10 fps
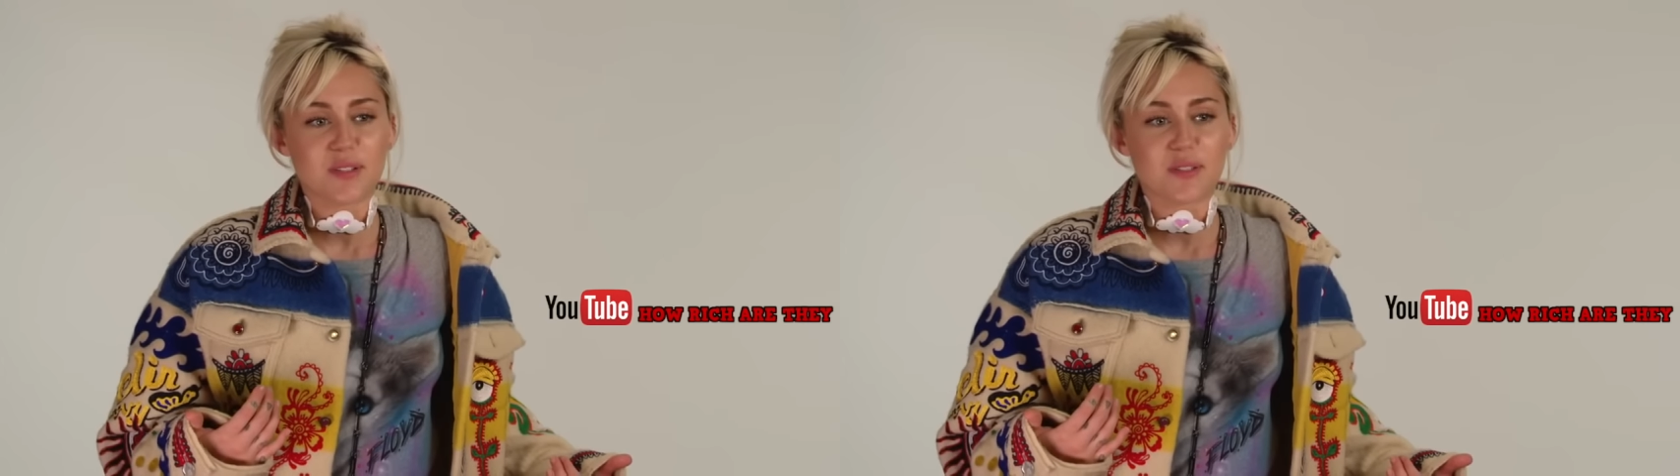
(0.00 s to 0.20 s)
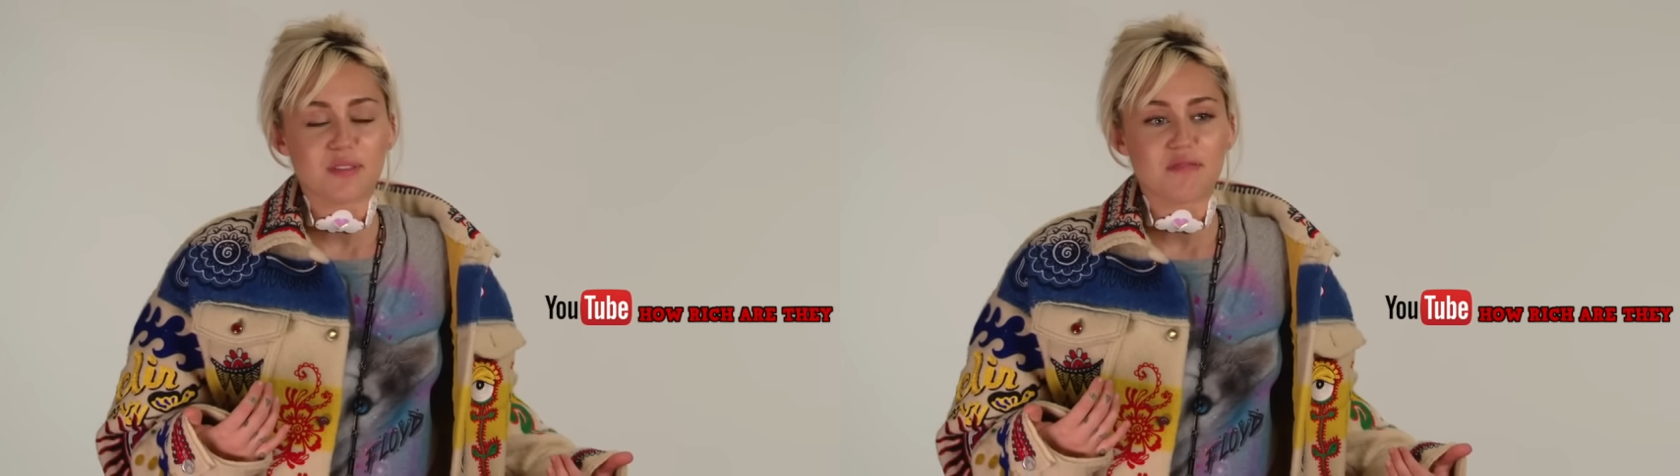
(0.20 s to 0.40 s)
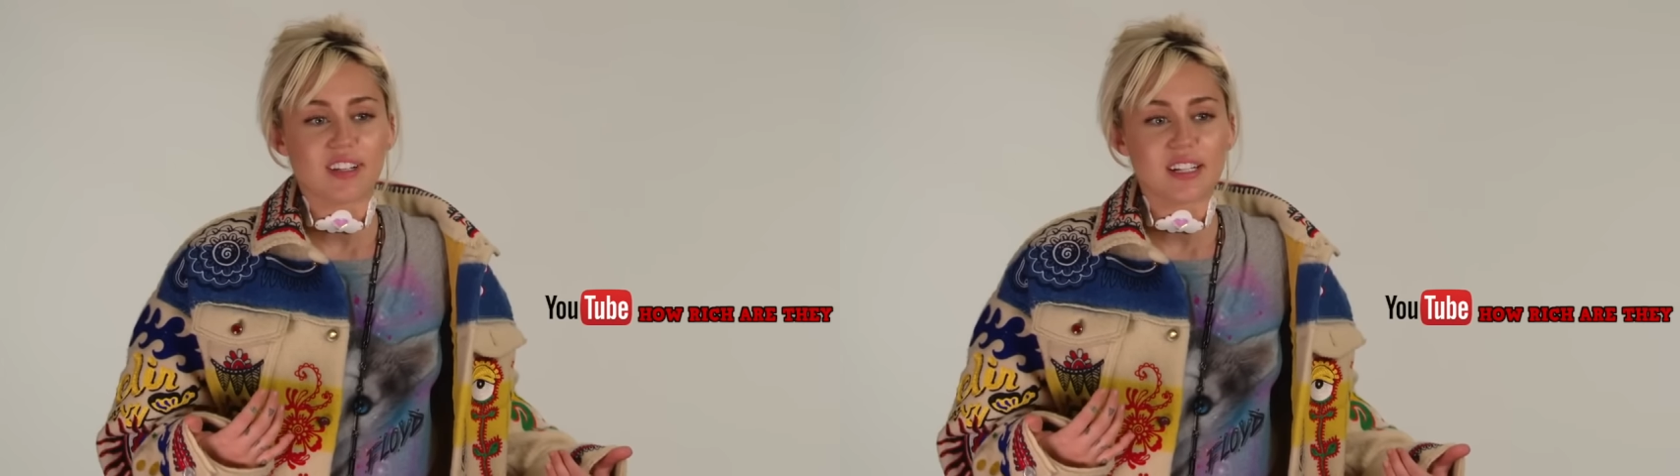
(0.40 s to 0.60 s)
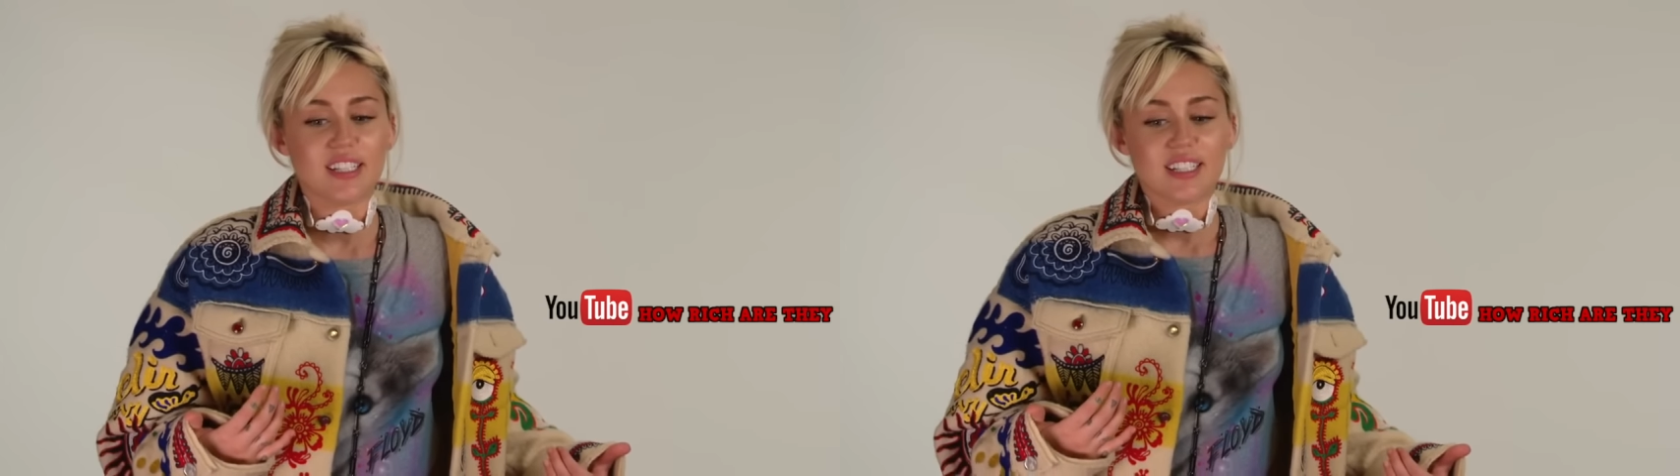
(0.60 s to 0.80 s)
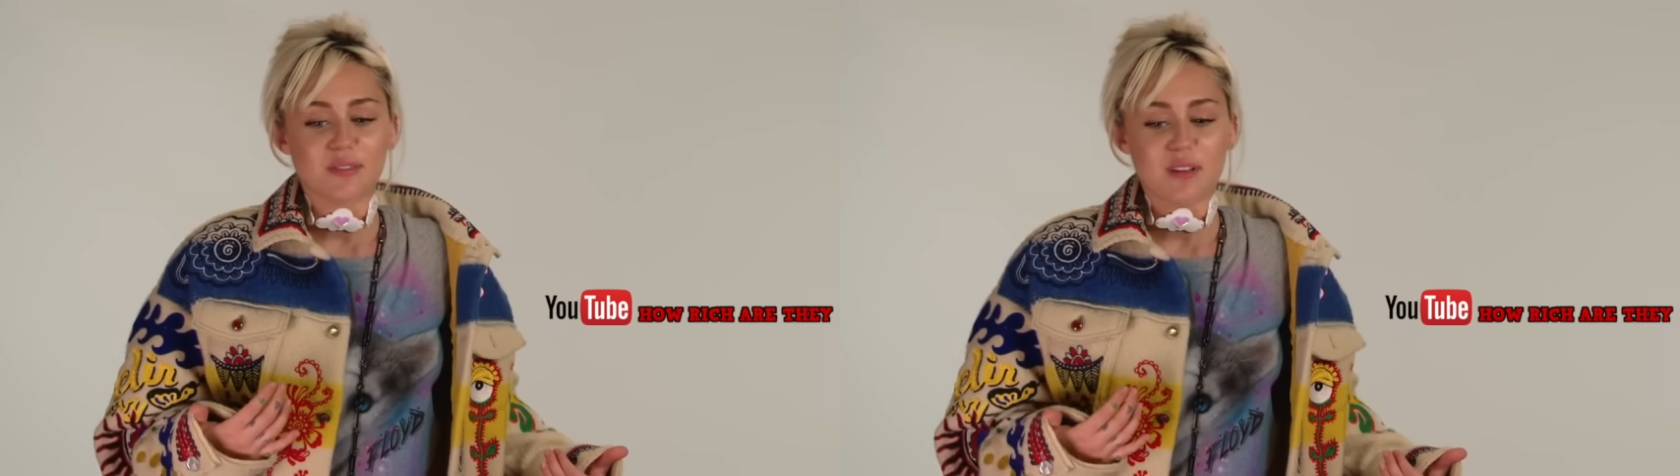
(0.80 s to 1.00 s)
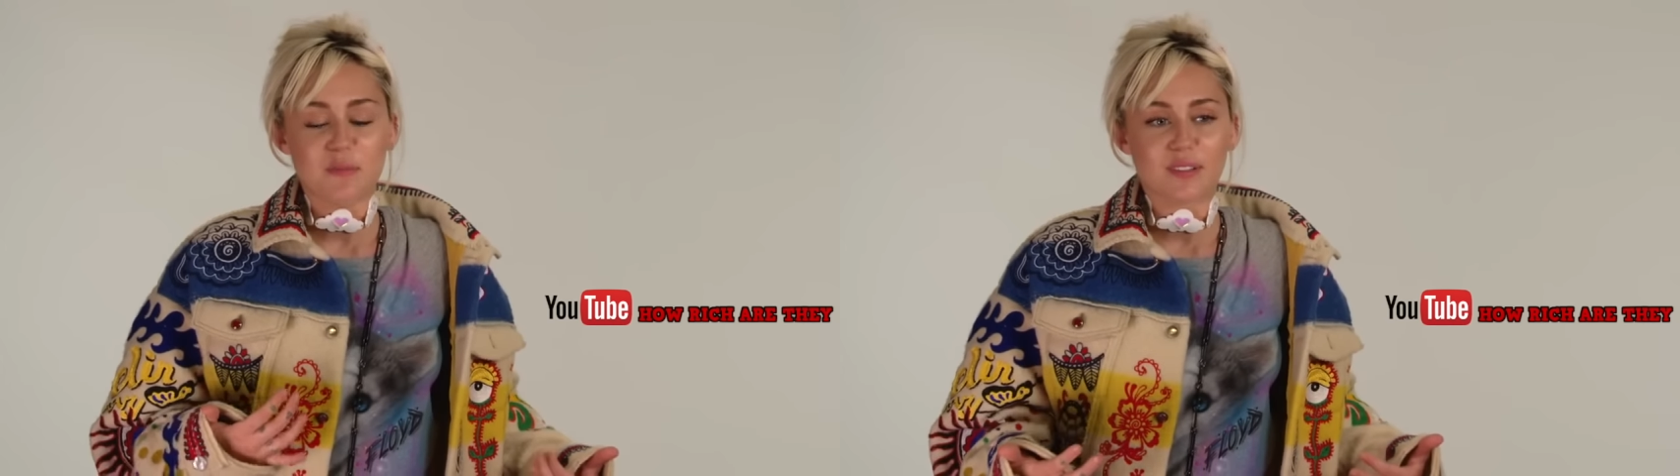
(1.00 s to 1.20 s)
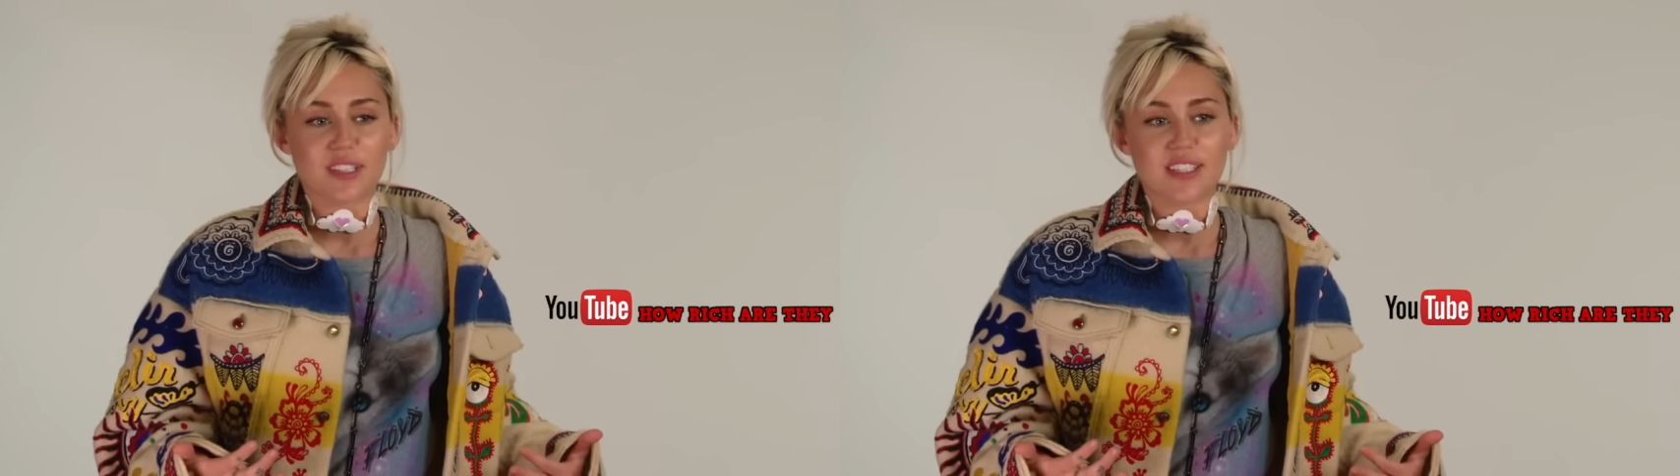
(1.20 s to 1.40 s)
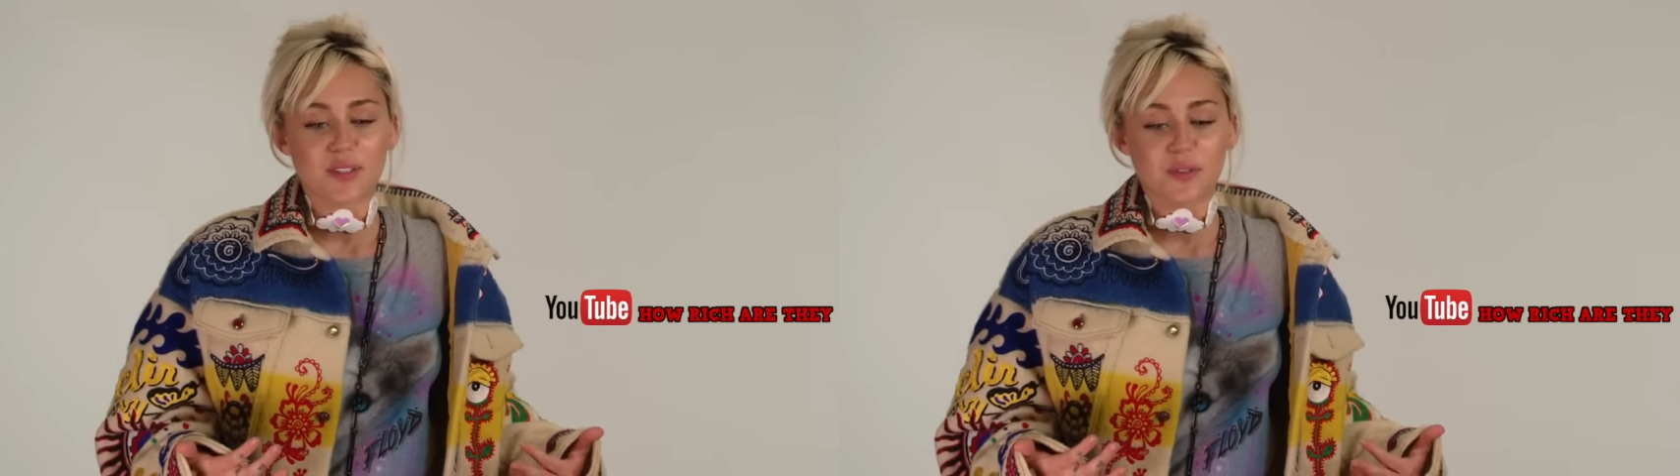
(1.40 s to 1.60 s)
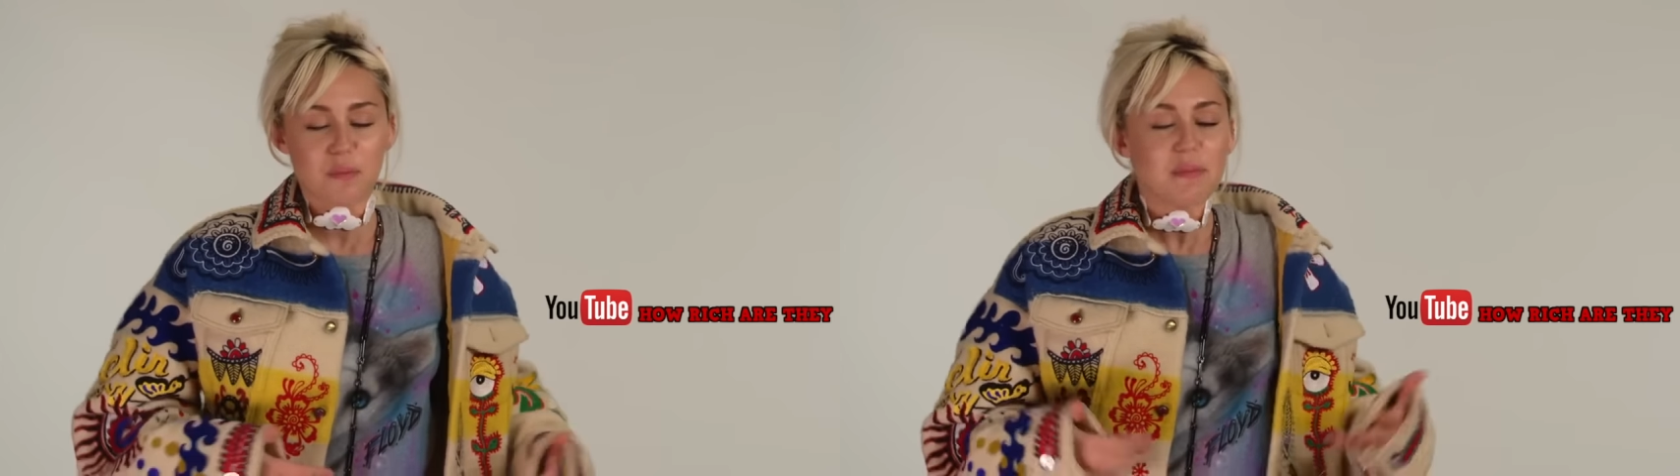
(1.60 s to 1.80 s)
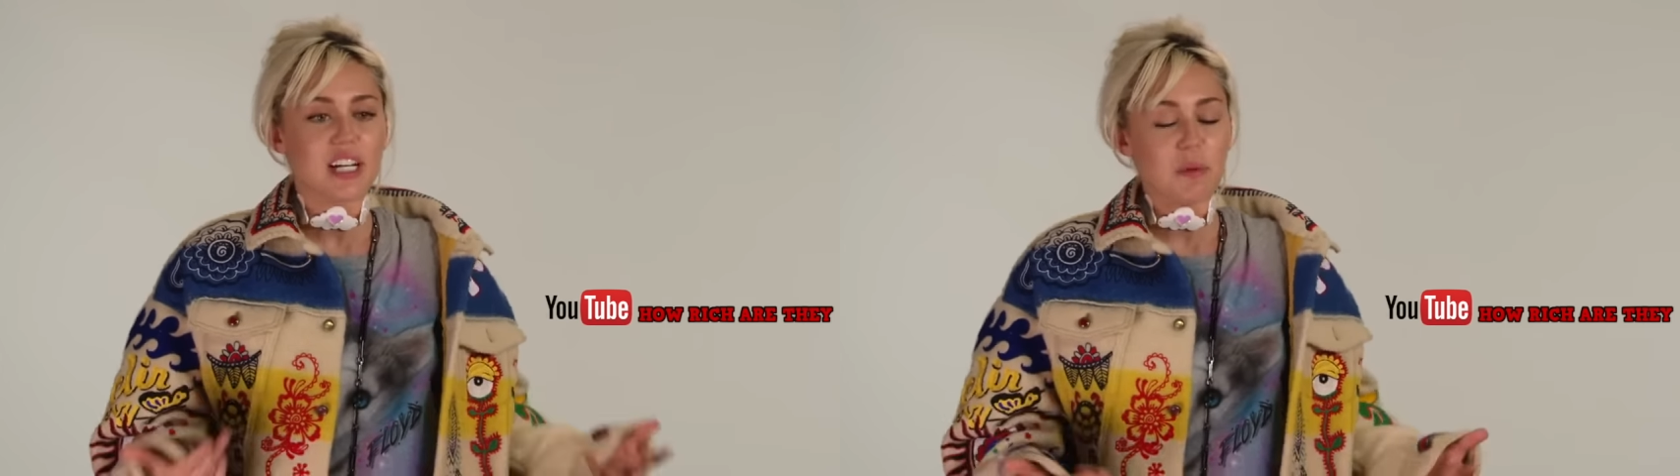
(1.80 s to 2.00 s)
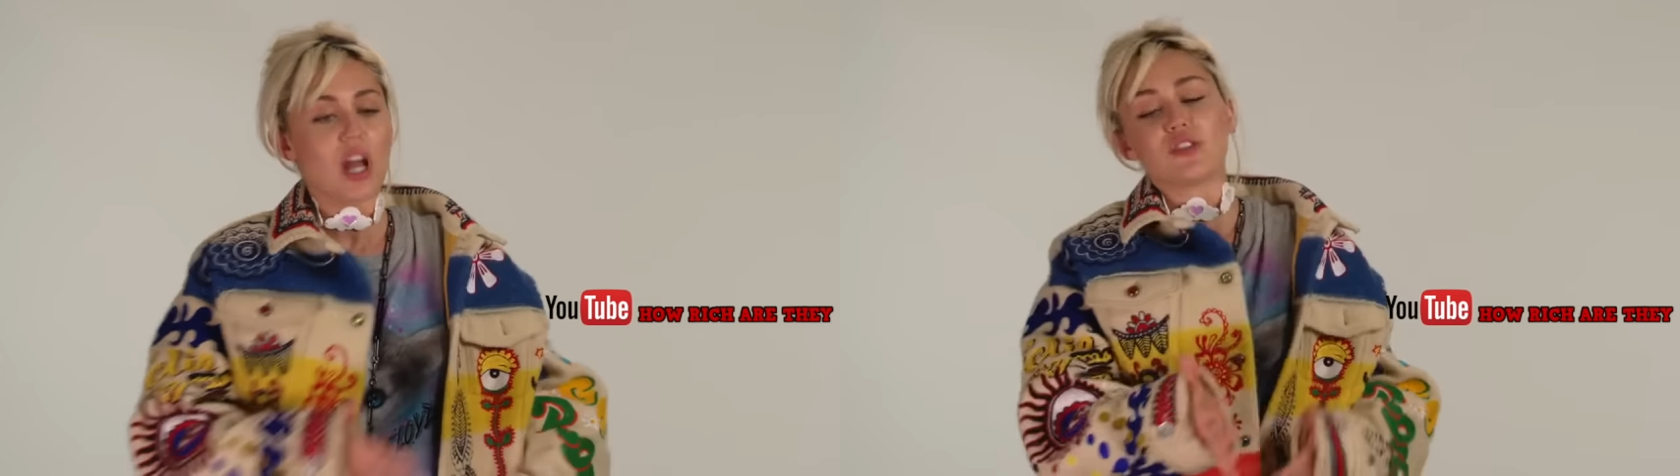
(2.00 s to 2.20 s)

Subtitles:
You knew she was spending time